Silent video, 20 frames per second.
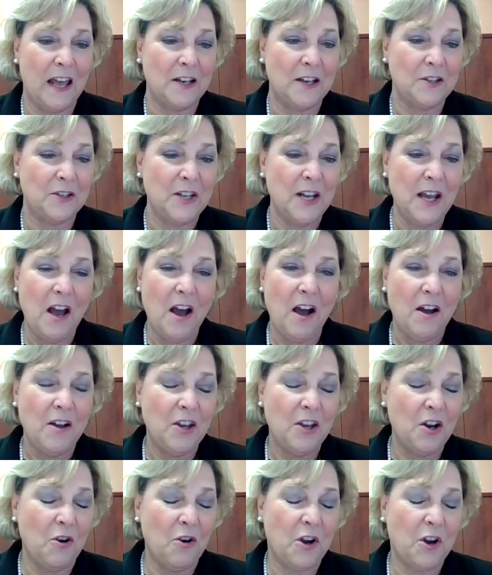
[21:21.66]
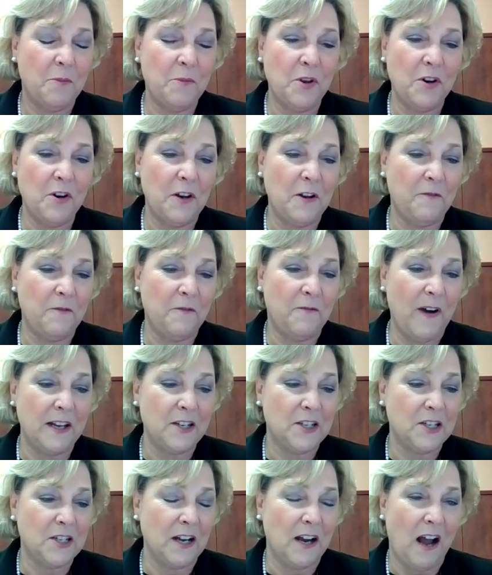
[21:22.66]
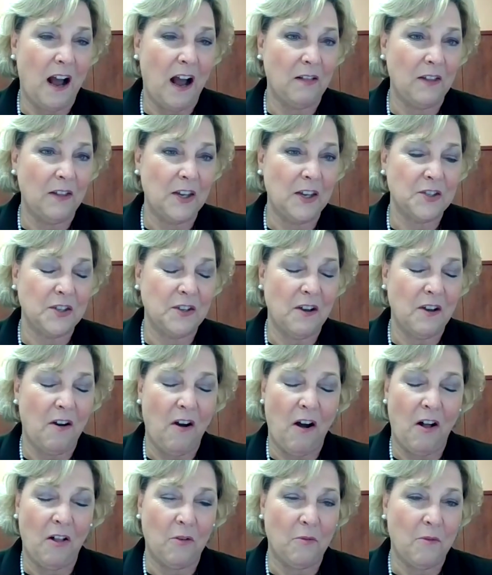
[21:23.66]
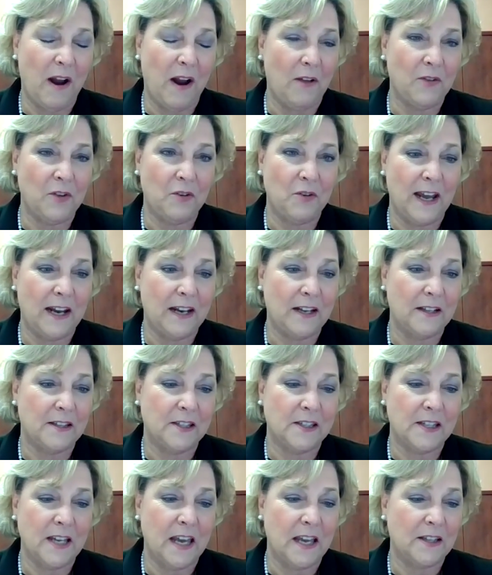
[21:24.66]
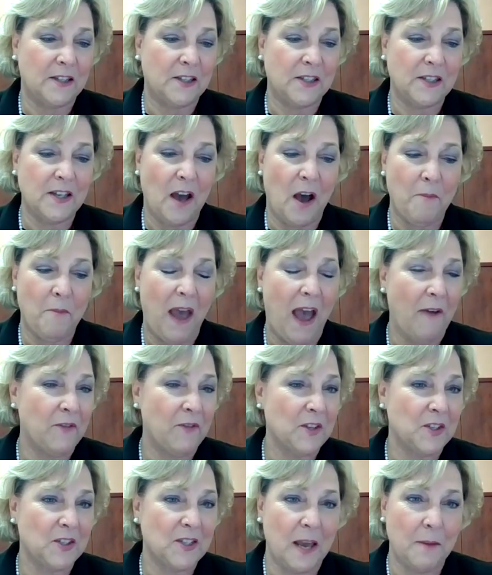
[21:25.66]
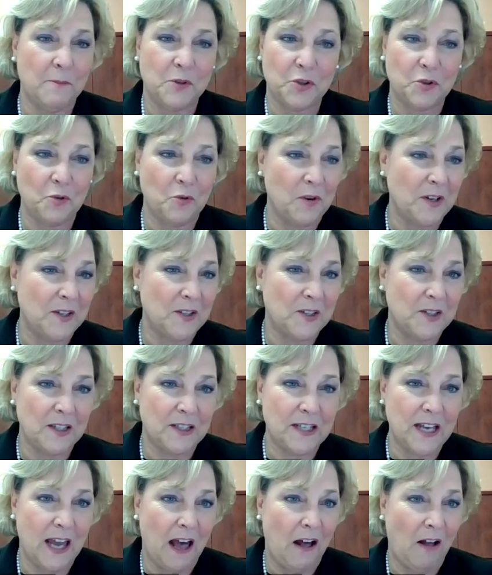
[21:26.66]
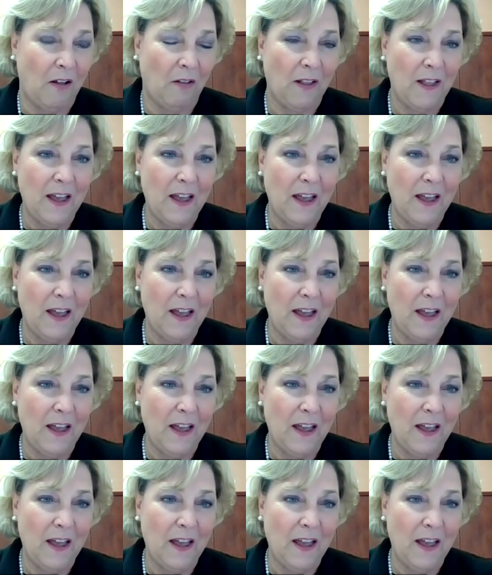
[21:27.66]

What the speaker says: And community foundation colleagues all around the United States have the same stories to tell.